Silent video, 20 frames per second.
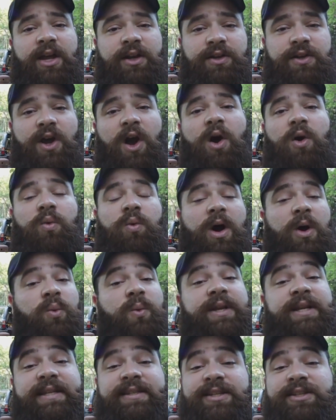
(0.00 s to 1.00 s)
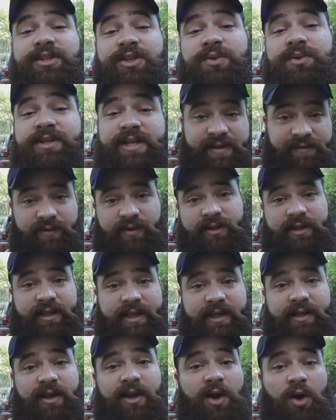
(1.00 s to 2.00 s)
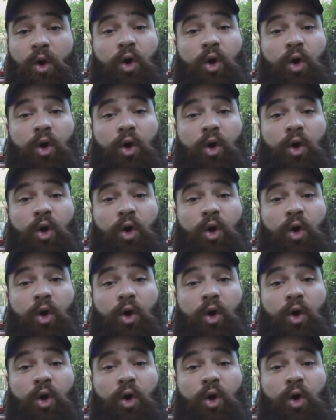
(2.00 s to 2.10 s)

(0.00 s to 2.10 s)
know what we need to do differently